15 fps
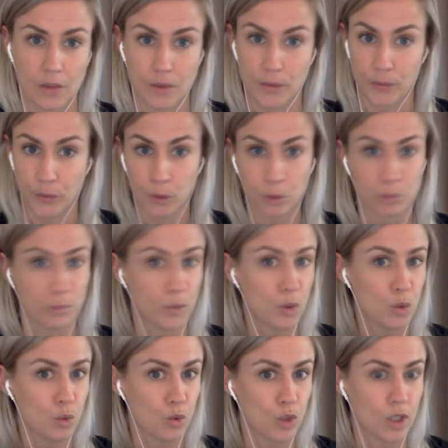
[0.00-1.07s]
the full
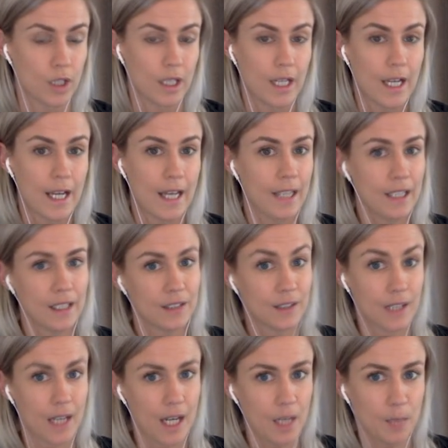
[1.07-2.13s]
moon, and as
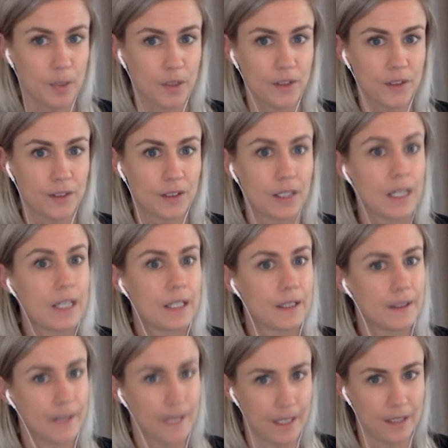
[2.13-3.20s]
it happens,
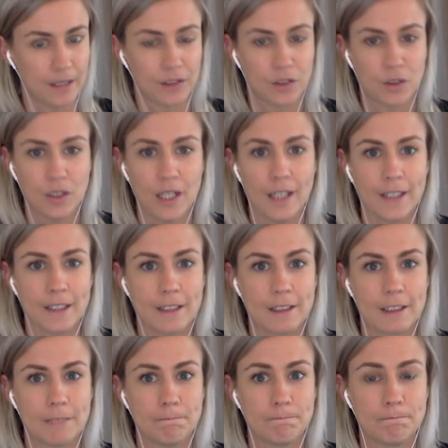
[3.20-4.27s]
that is
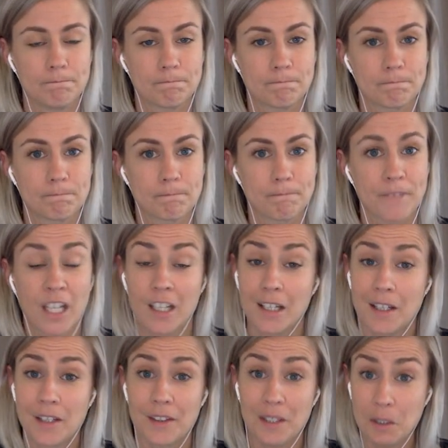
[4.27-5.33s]
tonight.
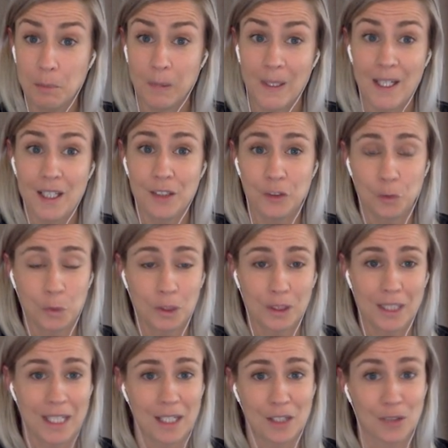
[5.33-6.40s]
Then the players will
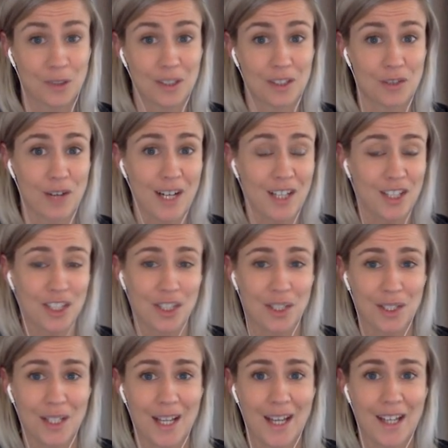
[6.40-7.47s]
get a good
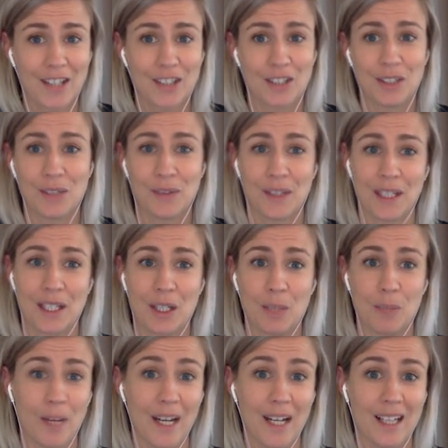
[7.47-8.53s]
interaction, and if they
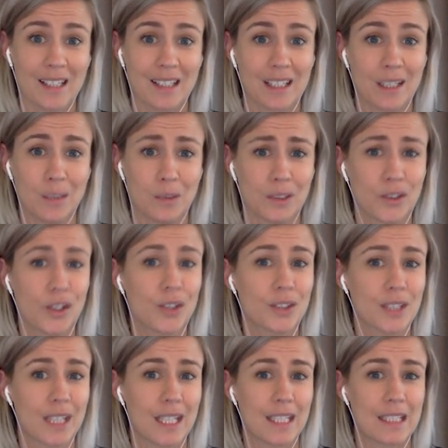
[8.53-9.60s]
come back, they will
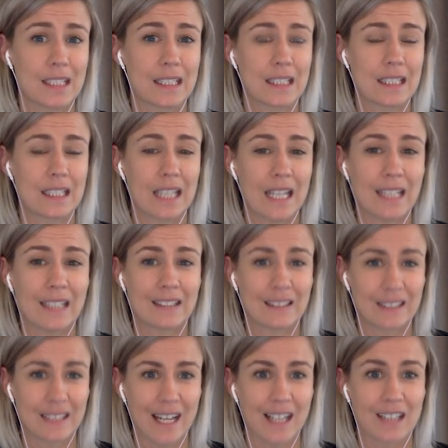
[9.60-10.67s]
not get the
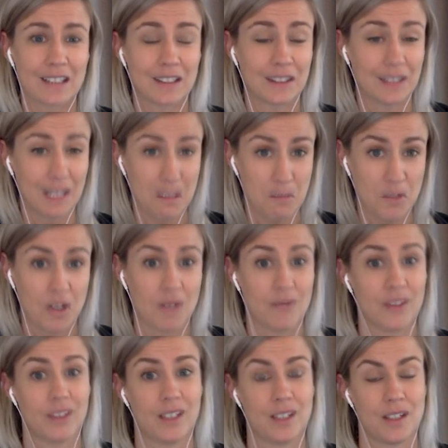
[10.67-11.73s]
exact same
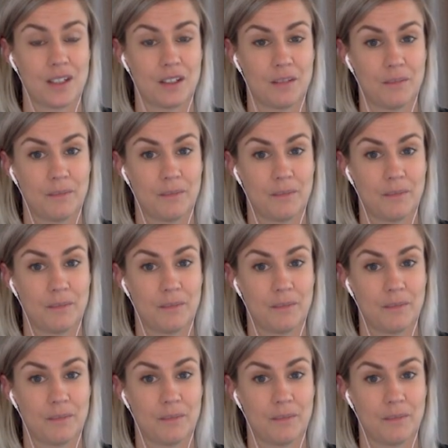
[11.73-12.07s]
conversation.